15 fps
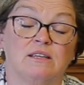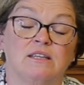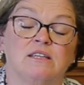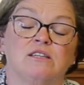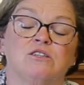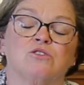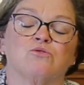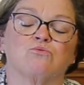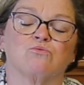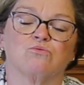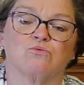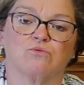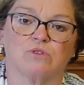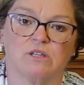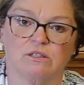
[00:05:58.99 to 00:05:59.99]
it is
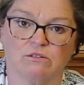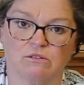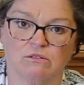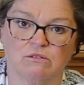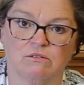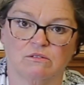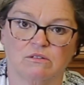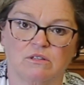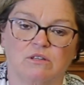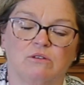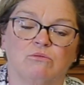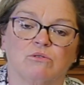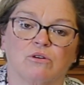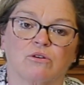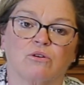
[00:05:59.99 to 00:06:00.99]
real.
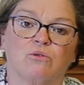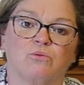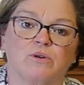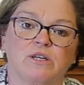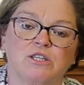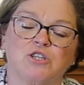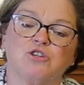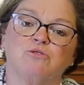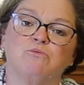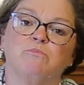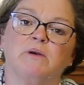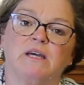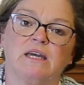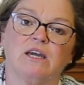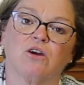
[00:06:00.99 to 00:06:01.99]
You are going to
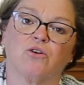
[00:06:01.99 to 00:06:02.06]
be